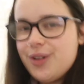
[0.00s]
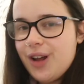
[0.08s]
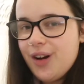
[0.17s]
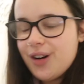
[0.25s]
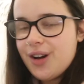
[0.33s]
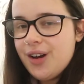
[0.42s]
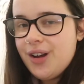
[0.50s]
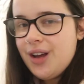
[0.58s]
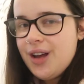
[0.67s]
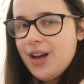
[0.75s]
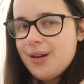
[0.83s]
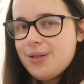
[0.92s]
vlog
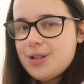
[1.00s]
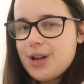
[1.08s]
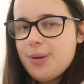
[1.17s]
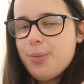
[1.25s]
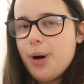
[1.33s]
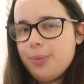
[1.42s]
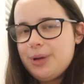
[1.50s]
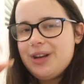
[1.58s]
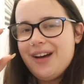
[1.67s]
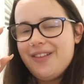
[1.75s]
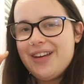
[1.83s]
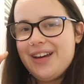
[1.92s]
I'm just gonna pop you
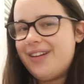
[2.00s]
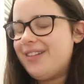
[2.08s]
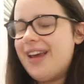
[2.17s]
down there.